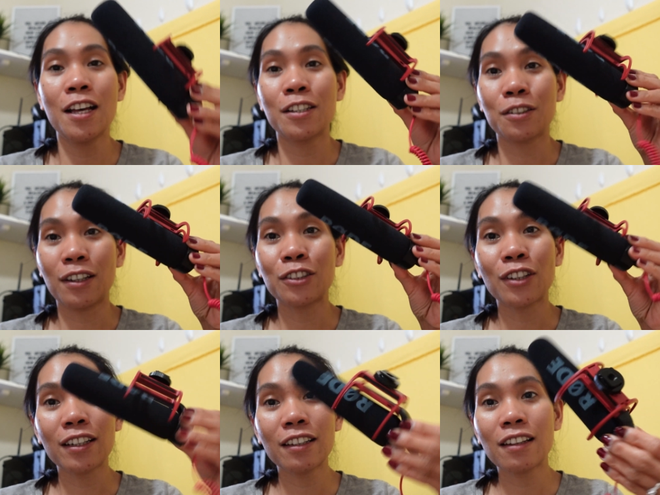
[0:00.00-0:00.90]
So I
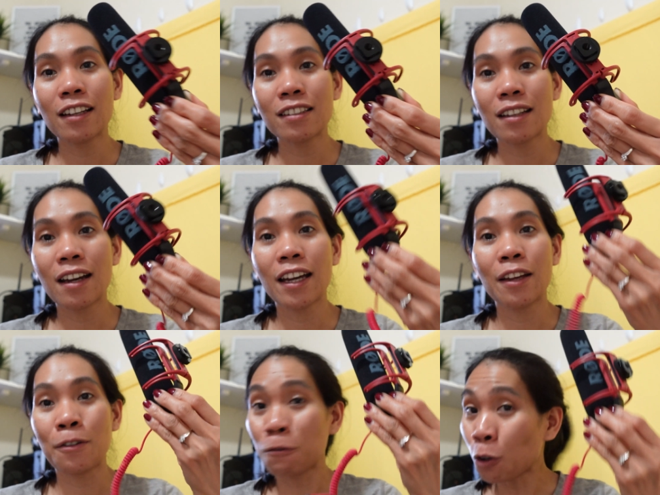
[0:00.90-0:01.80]
tried it last night,
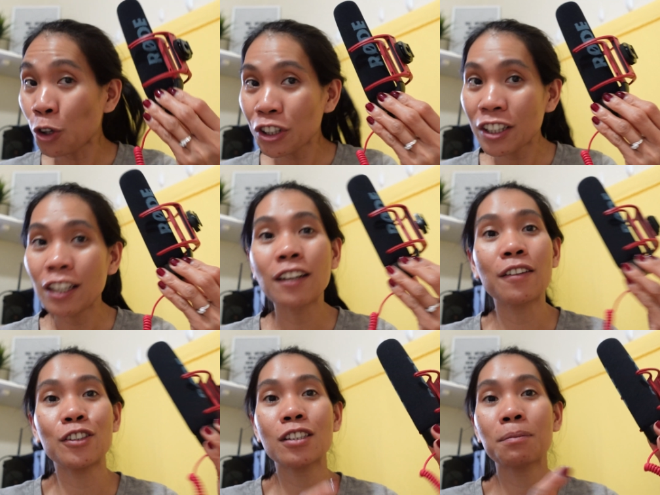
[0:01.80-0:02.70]
it worked.
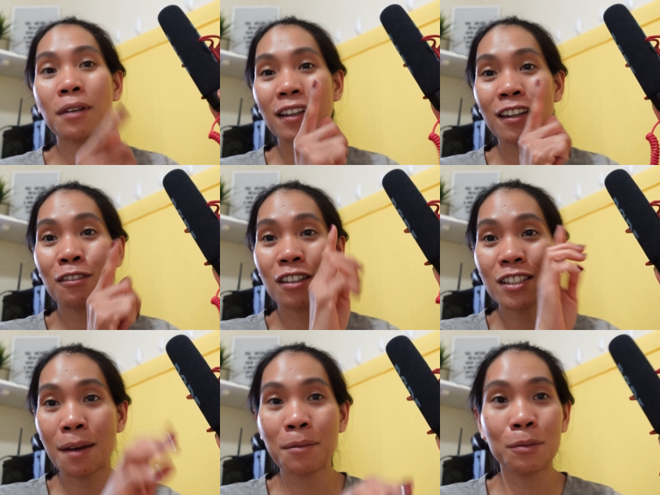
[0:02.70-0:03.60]
Just plug it on the
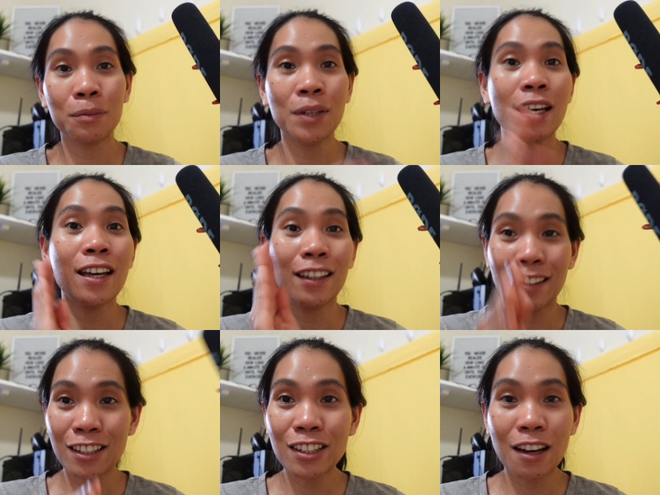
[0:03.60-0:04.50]
top of
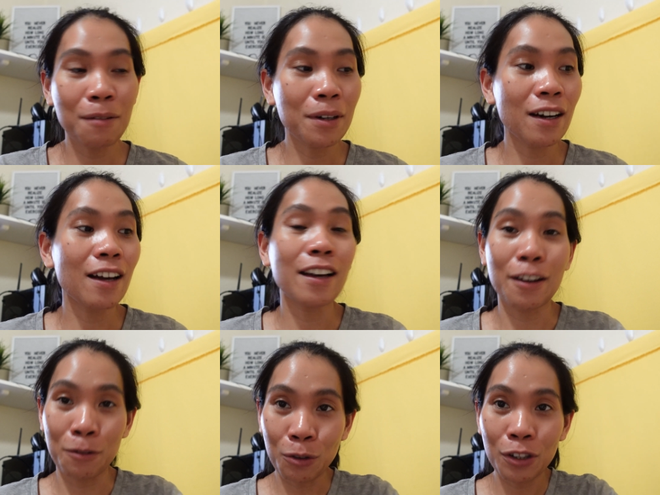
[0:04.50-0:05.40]
this camera,
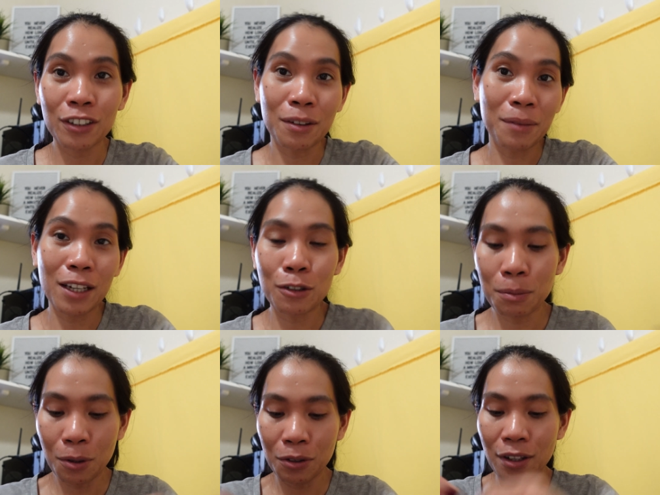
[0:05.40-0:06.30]
it worked, the
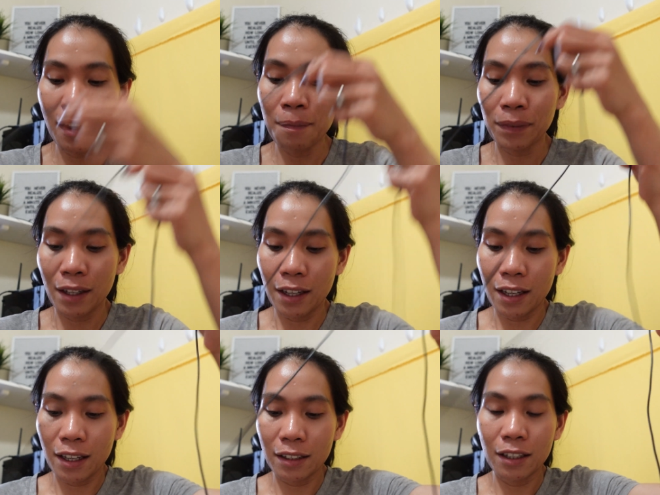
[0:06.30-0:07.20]
microphone.
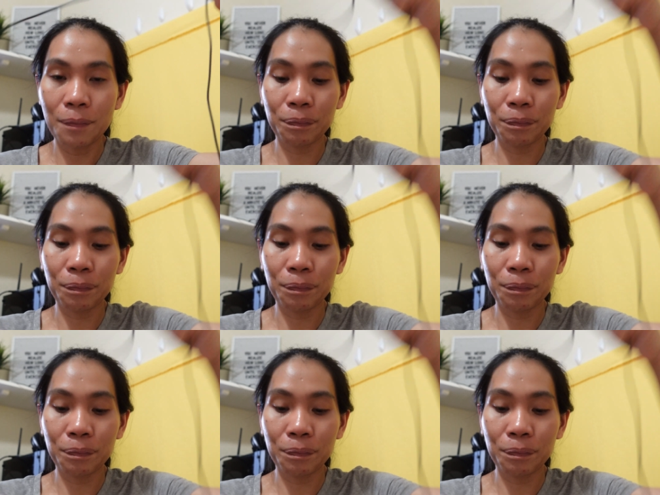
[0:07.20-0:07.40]
And